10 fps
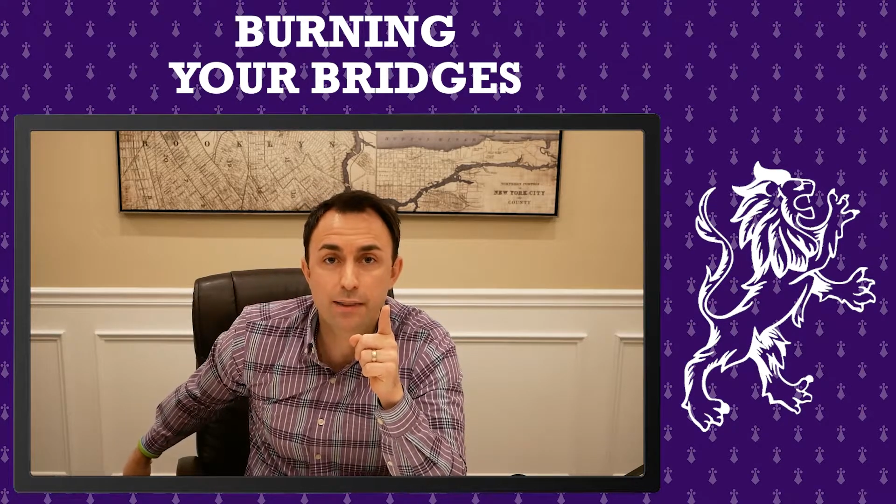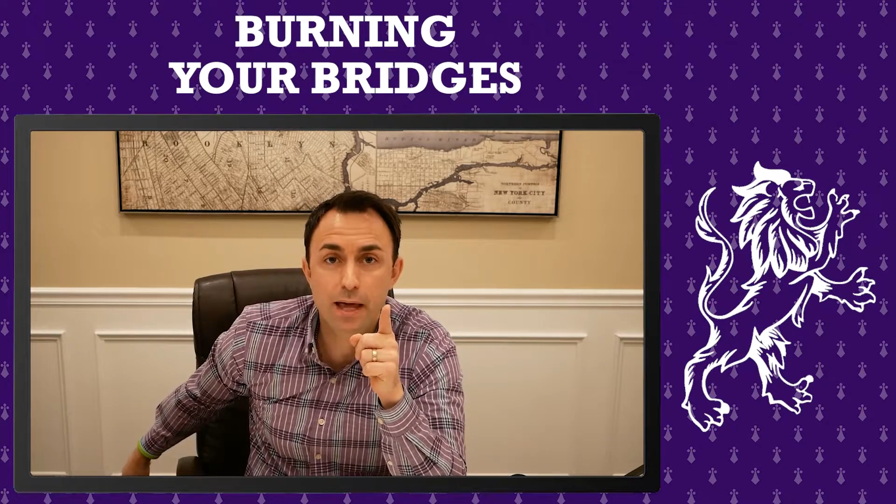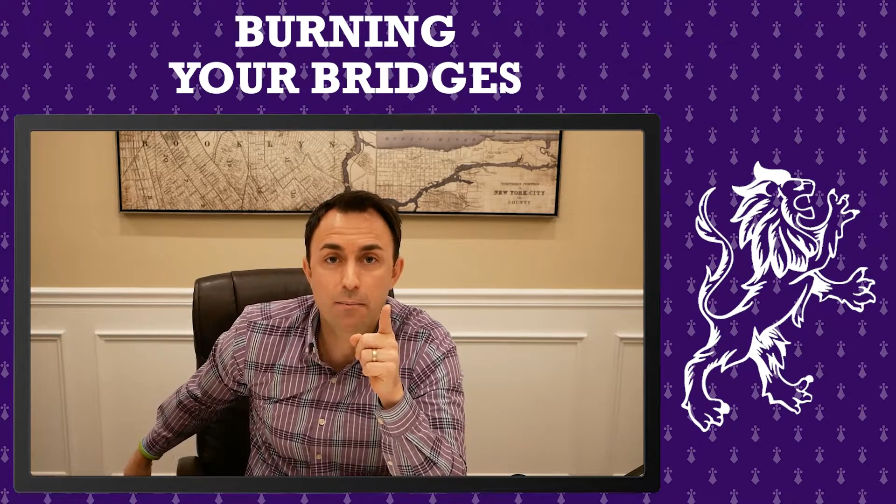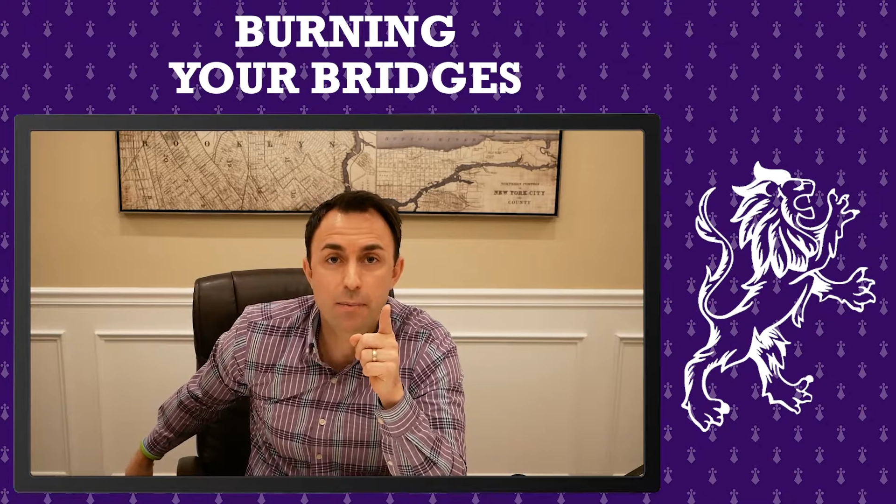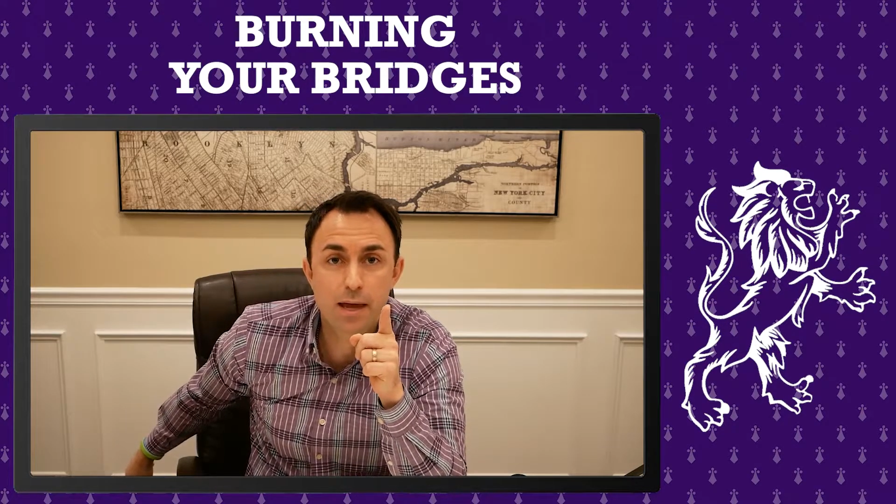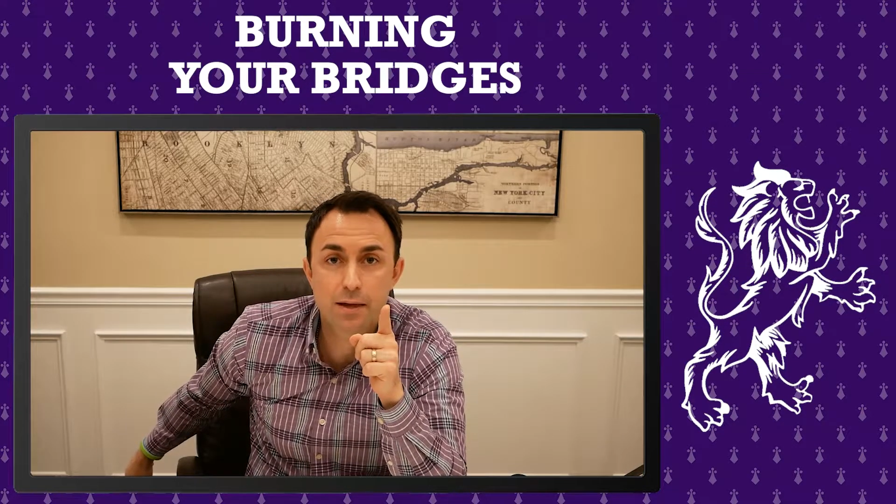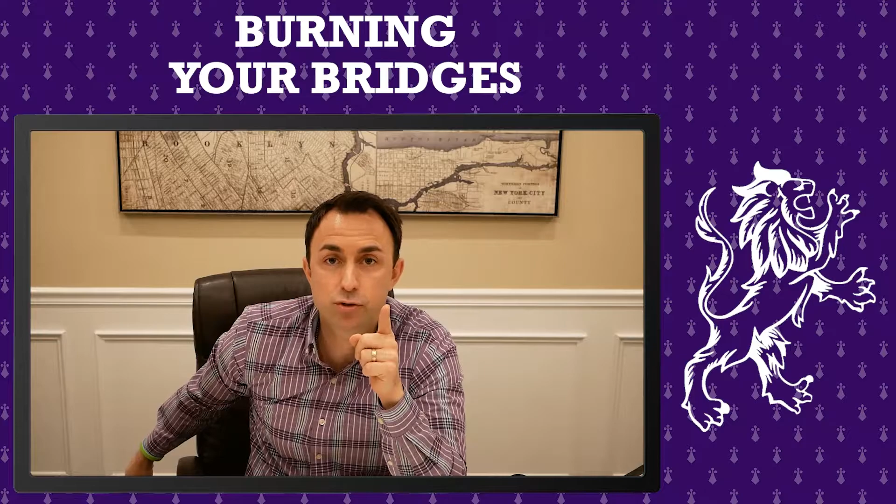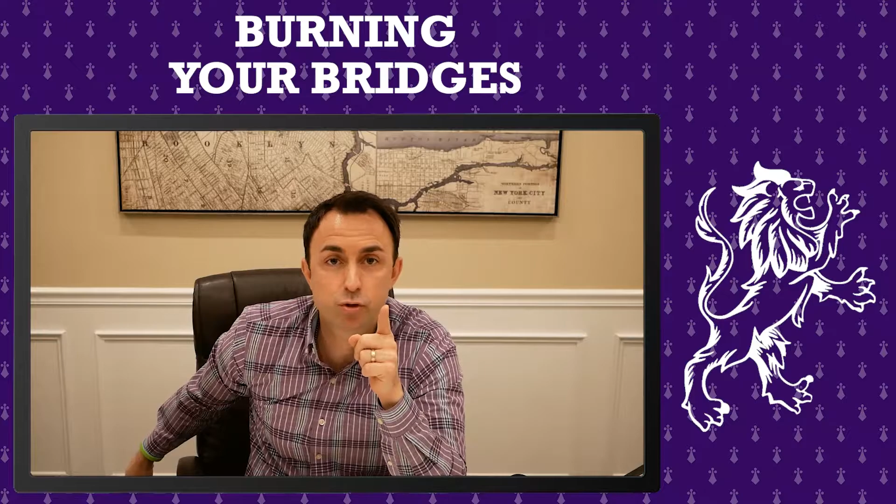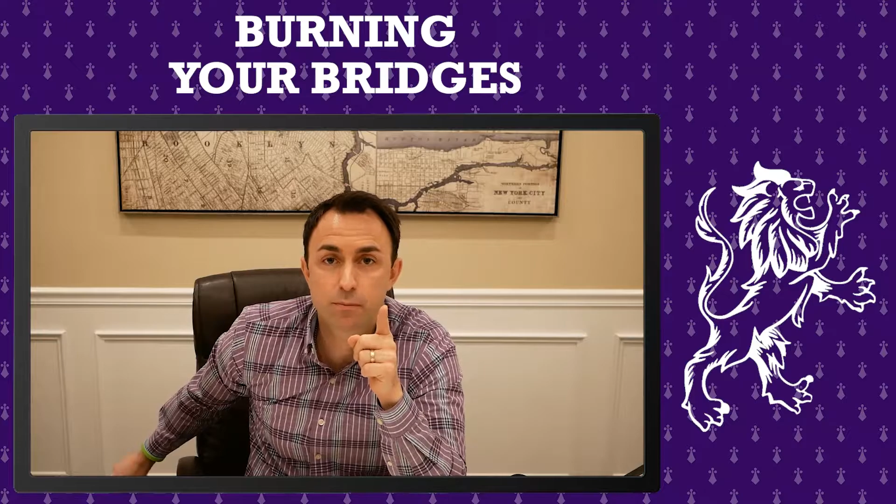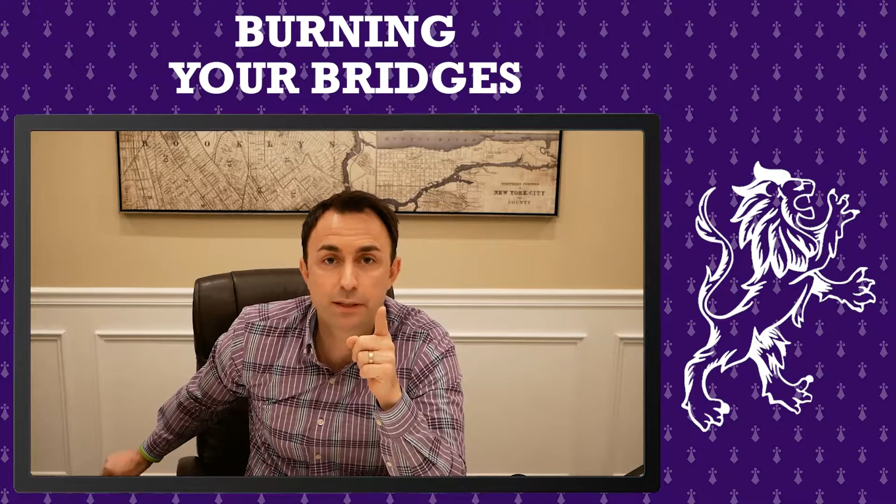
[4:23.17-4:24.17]
that man
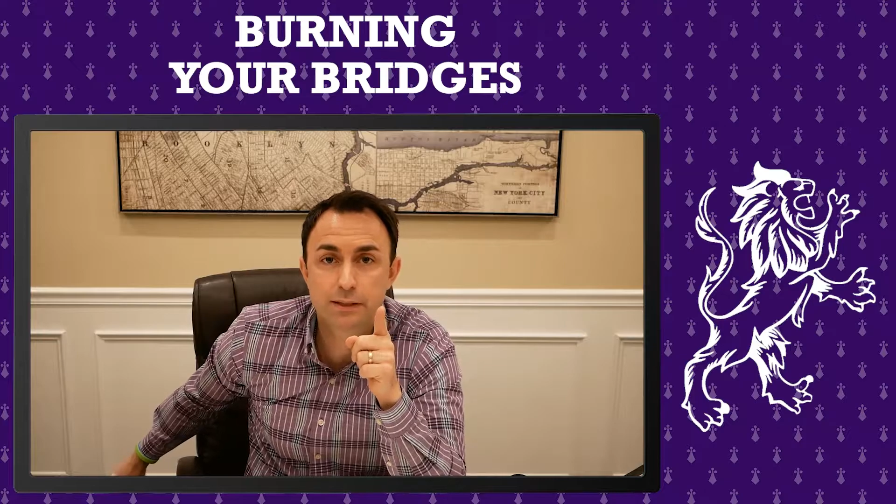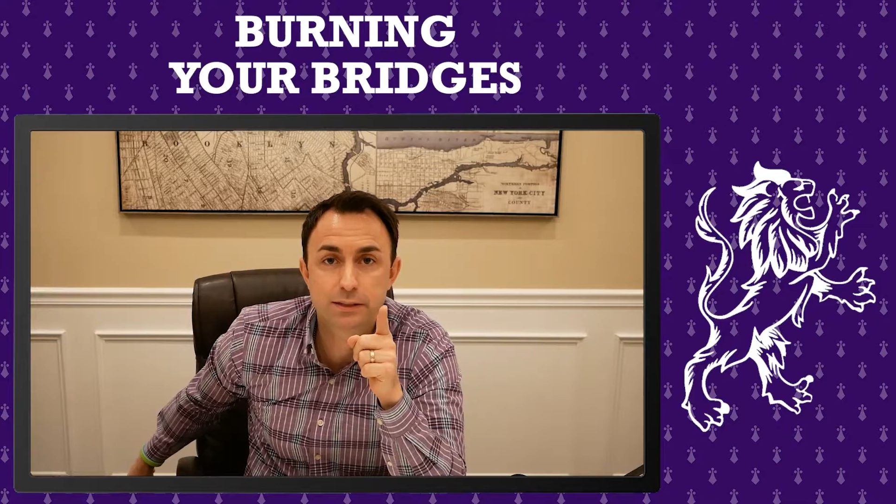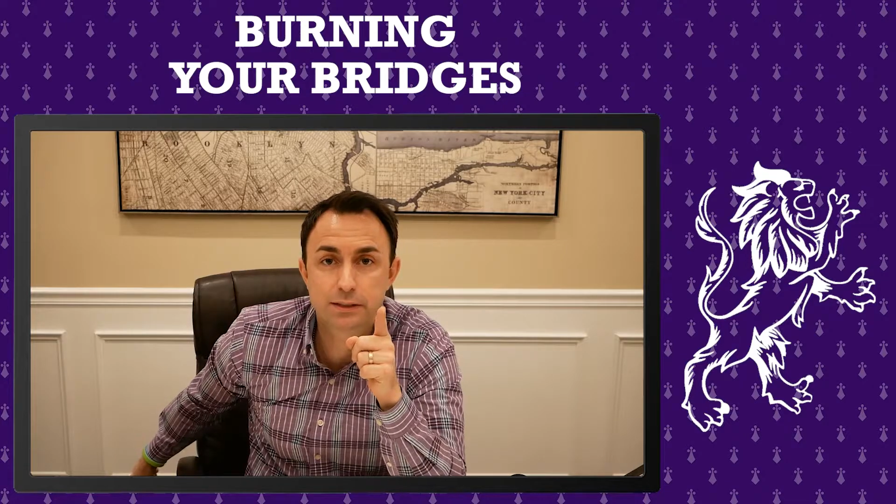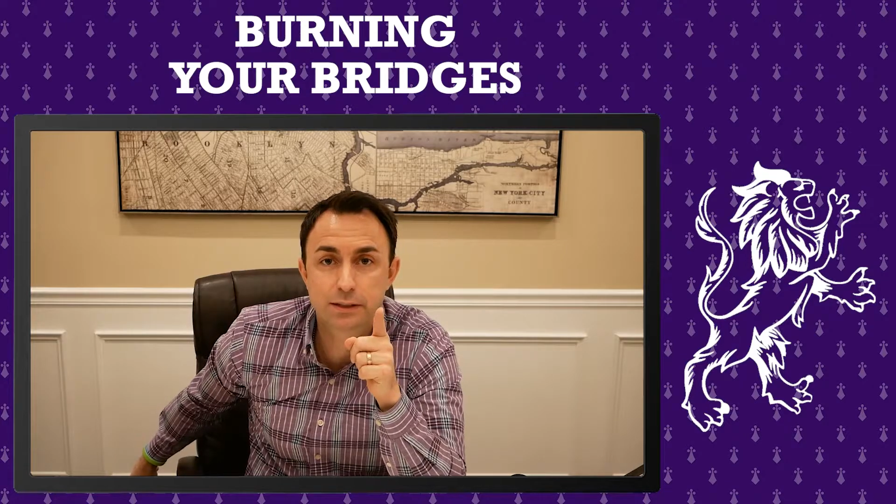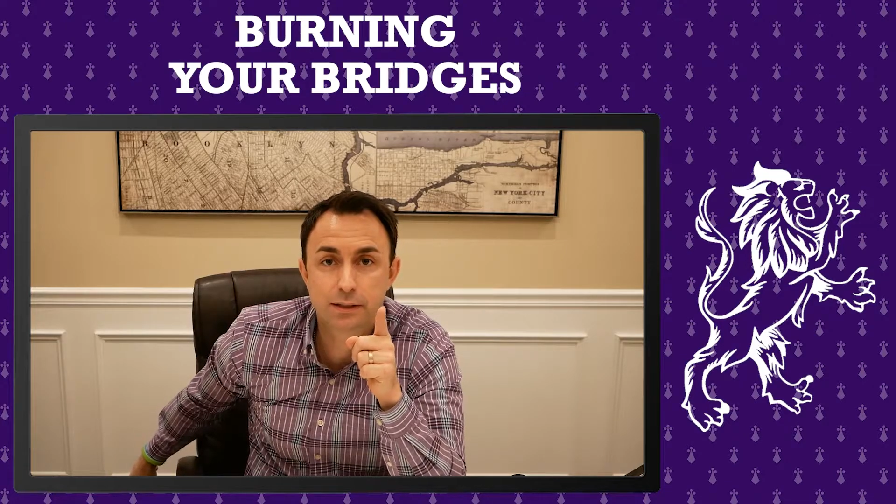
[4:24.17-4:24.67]
tremendously.